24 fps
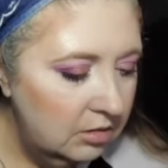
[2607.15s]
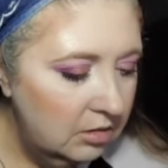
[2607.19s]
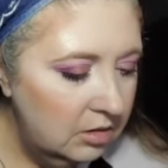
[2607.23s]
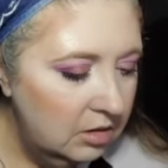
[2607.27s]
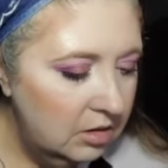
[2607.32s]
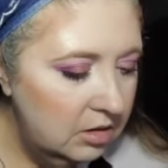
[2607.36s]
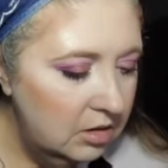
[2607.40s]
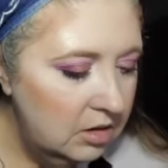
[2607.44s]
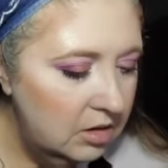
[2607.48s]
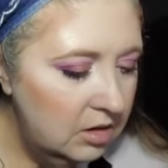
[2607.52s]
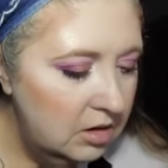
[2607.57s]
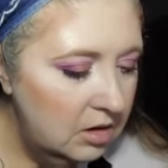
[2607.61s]

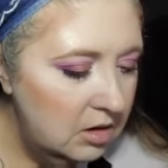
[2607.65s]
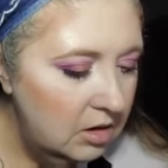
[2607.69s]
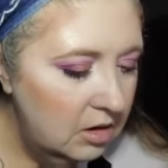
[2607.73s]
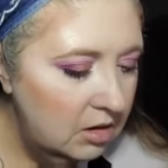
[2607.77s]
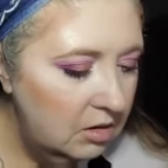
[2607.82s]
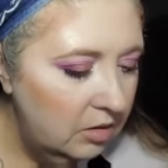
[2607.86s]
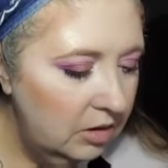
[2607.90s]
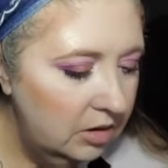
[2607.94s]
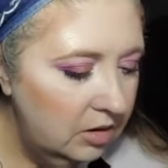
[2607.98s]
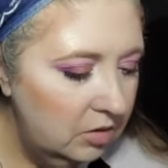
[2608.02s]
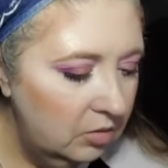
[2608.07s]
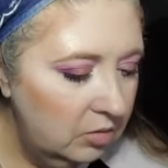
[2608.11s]

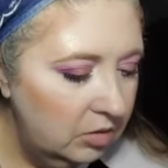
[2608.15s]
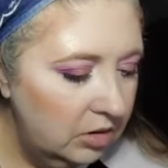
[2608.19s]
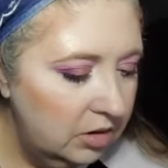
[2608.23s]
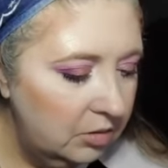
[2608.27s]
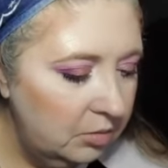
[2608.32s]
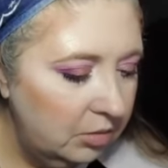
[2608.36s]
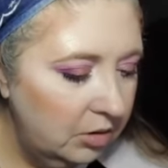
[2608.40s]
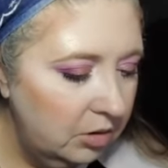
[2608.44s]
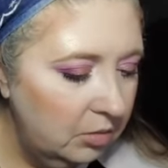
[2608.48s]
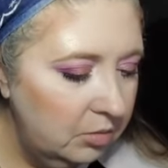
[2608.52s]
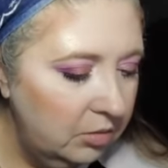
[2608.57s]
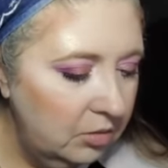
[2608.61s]
No, I don't want
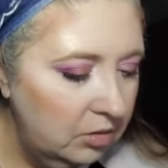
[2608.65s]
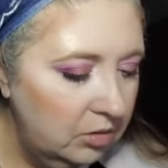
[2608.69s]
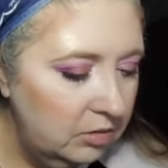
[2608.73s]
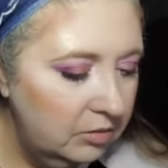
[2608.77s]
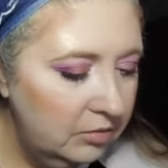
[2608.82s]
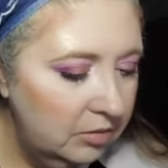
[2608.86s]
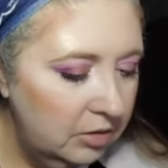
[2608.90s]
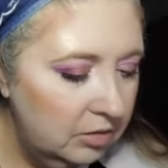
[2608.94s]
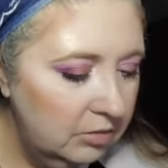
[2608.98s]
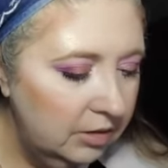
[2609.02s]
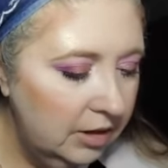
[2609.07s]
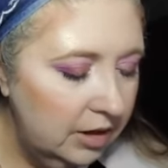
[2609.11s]
the purple.
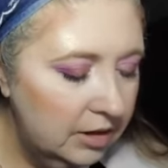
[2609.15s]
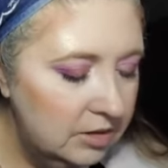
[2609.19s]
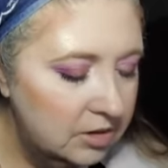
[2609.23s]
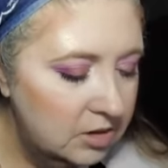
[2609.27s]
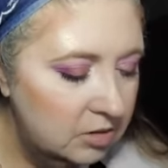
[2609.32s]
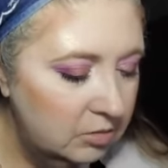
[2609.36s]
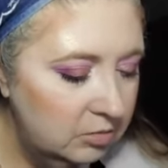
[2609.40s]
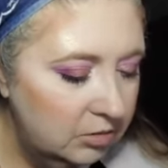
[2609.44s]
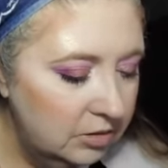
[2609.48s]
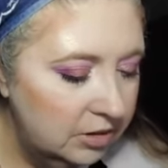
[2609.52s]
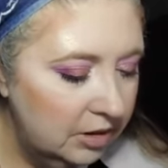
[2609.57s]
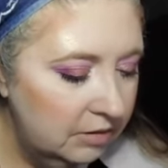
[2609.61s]
Okay,
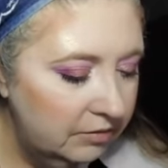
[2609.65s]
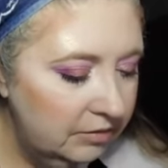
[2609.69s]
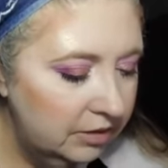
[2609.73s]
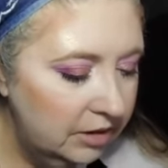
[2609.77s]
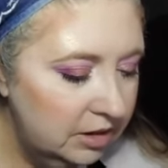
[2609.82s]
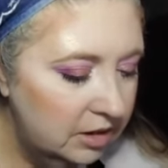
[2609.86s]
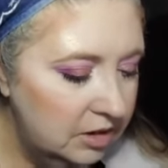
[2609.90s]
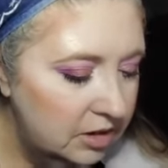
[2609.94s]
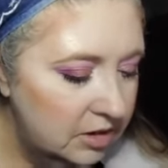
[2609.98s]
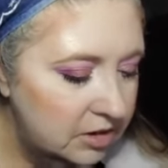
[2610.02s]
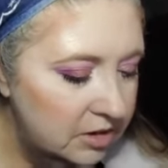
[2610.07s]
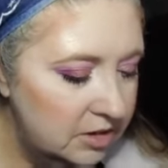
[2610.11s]
so we're
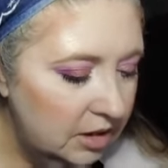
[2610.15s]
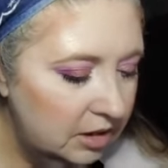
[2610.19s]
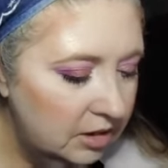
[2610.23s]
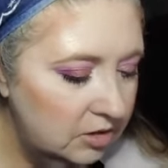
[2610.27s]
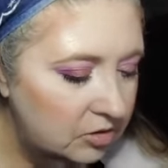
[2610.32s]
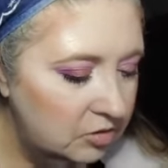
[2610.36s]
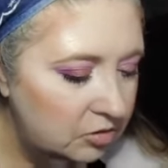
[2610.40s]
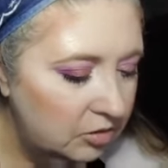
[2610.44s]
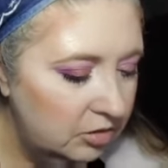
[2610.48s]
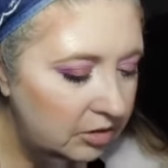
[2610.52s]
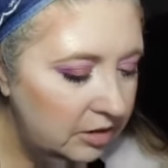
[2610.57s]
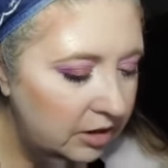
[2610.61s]
definitely in this
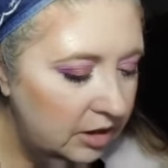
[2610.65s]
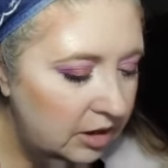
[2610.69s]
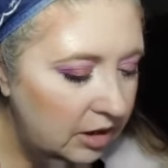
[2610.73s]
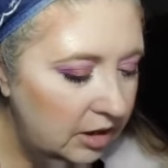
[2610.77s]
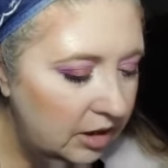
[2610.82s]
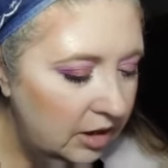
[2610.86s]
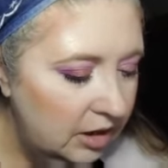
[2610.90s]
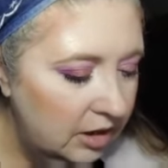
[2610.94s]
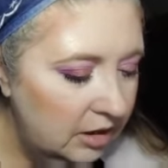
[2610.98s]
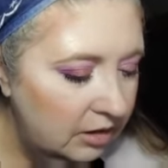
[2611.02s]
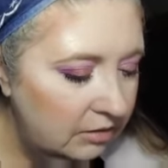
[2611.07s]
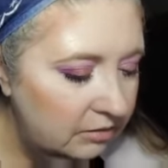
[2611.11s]
second drawer that I
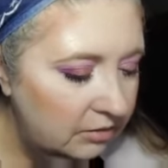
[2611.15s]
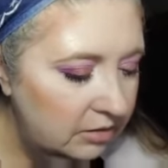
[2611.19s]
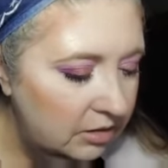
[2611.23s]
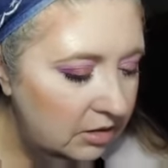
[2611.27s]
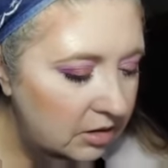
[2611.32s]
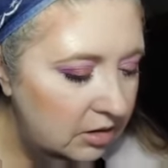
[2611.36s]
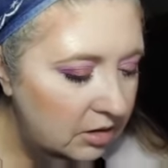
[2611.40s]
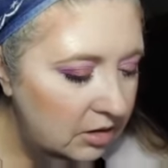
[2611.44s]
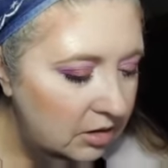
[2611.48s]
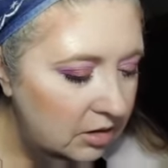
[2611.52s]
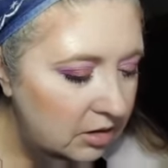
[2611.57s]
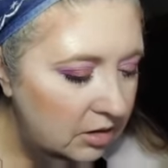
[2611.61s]
have.
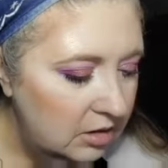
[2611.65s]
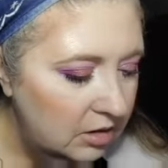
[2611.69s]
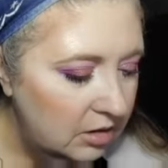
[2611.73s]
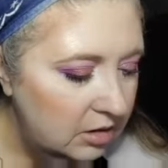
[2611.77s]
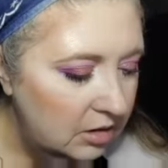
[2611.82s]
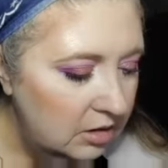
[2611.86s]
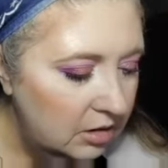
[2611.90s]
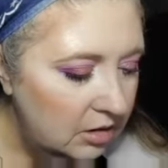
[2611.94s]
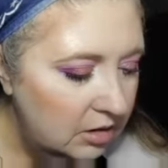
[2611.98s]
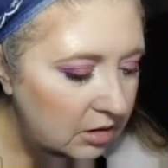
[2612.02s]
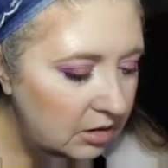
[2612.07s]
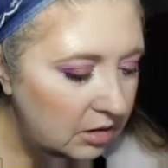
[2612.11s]

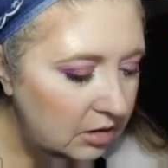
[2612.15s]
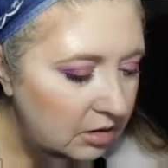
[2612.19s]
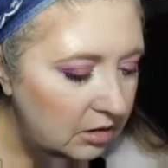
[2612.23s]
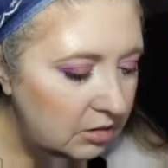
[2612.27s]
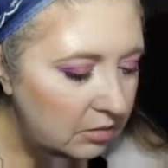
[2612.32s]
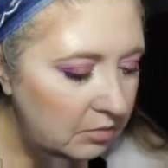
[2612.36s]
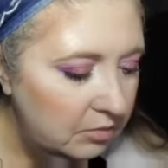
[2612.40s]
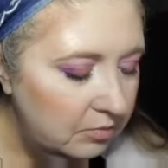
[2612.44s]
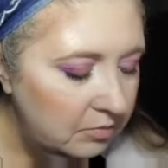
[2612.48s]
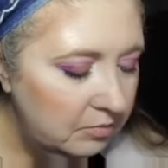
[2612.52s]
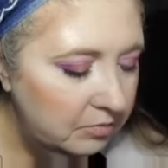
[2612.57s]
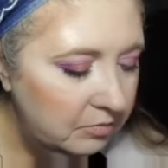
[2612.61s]

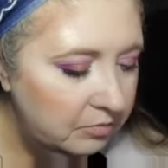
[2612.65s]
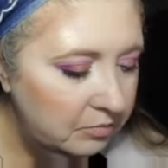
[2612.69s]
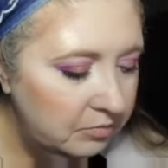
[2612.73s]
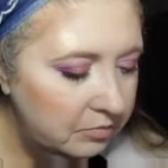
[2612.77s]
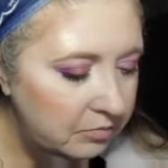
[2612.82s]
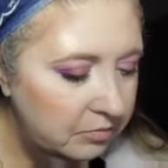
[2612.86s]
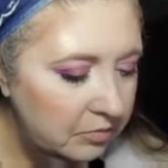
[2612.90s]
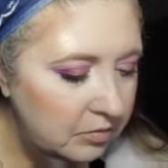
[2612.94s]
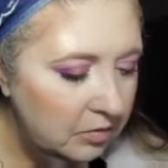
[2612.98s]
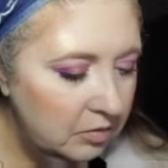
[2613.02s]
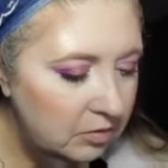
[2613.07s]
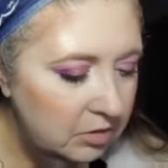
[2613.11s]

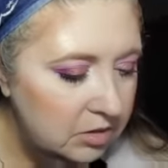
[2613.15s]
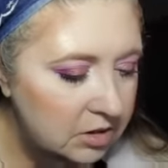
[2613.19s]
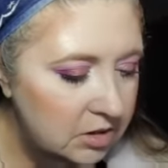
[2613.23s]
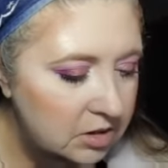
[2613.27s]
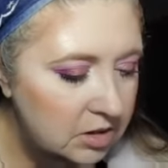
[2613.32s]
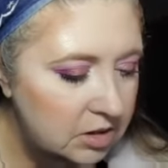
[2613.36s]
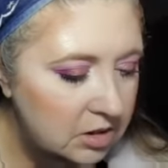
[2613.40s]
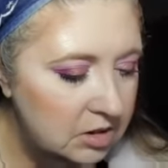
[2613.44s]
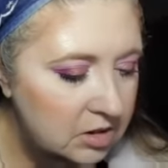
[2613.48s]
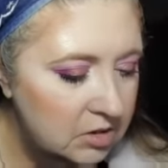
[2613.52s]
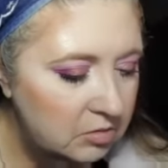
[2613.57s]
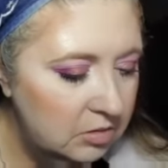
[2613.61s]
What's
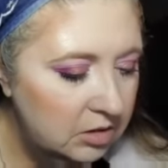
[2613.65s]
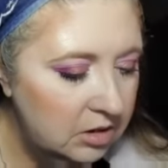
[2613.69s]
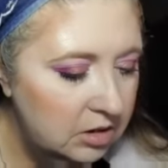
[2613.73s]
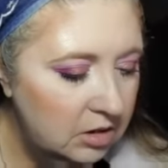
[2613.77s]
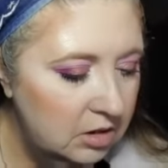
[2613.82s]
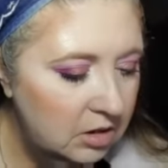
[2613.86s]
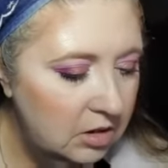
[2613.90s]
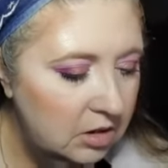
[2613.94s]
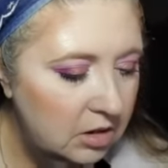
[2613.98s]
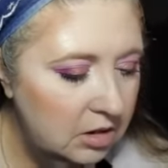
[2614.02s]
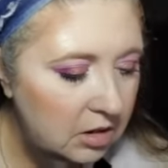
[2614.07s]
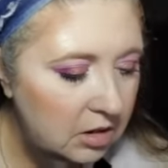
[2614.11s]
this one?